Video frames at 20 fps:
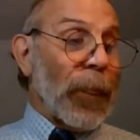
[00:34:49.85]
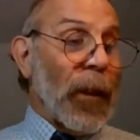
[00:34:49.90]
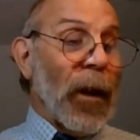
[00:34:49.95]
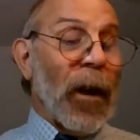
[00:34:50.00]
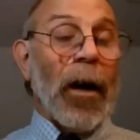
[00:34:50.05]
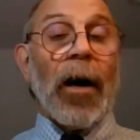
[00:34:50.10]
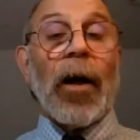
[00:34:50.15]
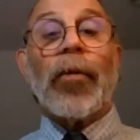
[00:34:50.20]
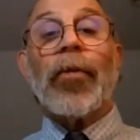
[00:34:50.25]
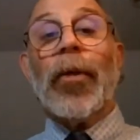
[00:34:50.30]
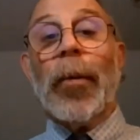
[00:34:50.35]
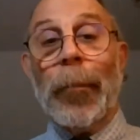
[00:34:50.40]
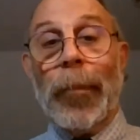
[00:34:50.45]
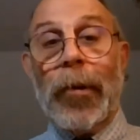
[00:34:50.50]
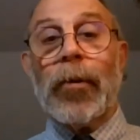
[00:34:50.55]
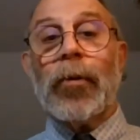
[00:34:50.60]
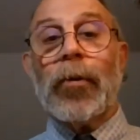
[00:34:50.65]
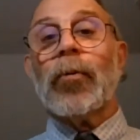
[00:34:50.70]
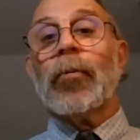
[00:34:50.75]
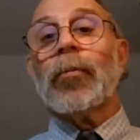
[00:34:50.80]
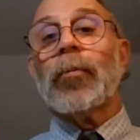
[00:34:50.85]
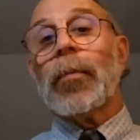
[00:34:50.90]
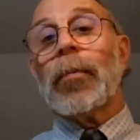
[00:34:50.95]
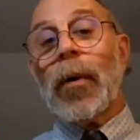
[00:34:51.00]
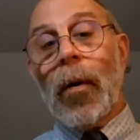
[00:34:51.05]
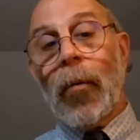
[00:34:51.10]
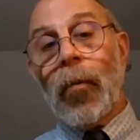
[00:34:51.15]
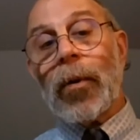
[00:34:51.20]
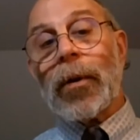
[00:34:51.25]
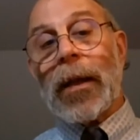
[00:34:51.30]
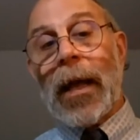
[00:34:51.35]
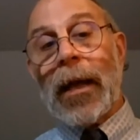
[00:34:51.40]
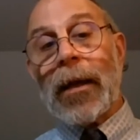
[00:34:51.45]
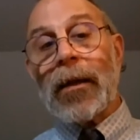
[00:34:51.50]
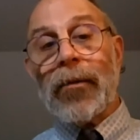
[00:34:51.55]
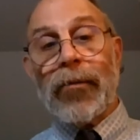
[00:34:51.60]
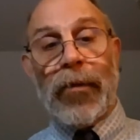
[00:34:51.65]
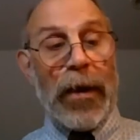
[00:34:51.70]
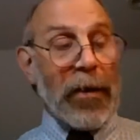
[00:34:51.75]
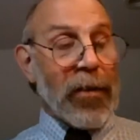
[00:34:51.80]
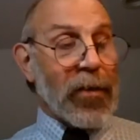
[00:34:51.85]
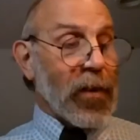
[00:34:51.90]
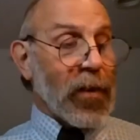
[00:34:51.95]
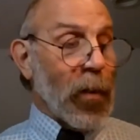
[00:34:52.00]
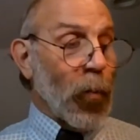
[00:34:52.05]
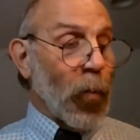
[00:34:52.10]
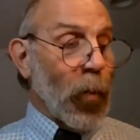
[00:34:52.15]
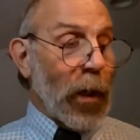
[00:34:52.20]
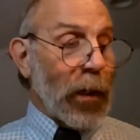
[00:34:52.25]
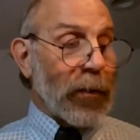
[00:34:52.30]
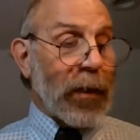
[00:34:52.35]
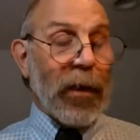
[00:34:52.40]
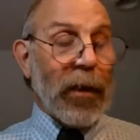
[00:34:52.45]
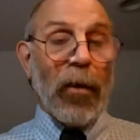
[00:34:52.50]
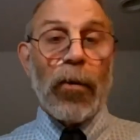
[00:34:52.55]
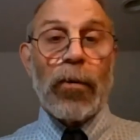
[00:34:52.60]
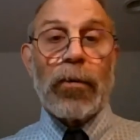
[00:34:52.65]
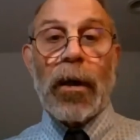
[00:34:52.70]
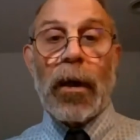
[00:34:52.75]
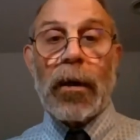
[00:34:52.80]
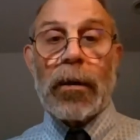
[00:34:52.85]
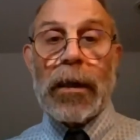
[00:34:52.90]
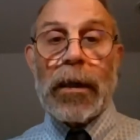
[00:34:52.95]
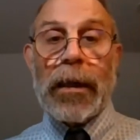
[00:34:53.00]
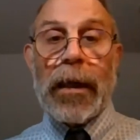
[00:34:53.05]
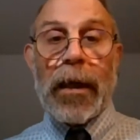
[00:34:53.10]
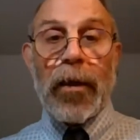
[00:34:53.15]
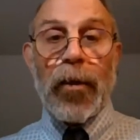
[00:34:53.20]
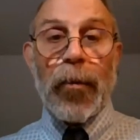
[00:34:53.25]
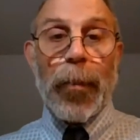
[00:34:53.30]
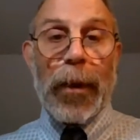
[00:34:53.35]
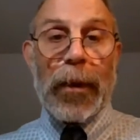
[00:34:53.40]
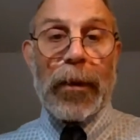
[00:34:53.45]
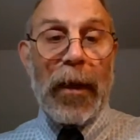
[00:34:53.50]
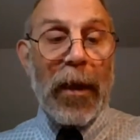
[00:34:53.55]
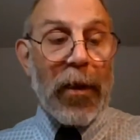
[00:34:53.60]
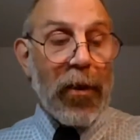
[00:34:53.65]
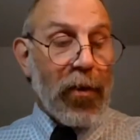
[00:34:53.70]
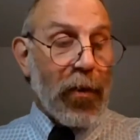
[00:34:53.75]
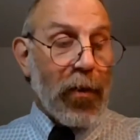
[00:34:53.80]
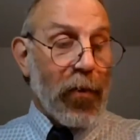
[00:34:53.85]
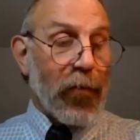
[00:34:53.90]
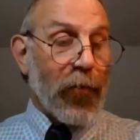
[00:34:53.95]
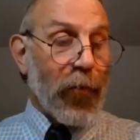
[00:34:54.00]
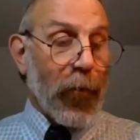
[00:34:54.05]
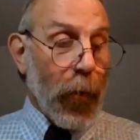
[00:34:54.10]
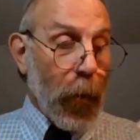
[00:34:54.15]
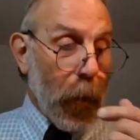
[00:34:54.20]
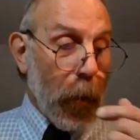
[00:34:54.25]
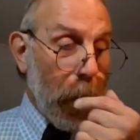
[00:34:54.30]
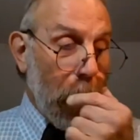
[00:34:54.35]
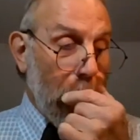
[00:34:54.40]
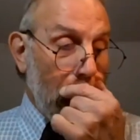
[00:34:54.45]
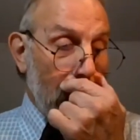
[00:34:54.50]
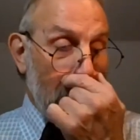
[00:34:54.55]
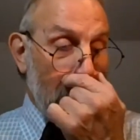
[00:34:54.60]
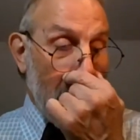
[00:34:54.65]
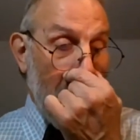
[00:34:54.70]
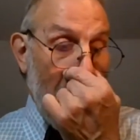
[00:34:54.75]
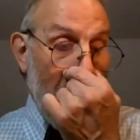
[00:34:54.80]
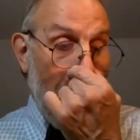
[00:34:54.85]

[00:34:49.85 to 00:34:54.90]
The boom will elevate somewhat the old ugly expectations for earnings,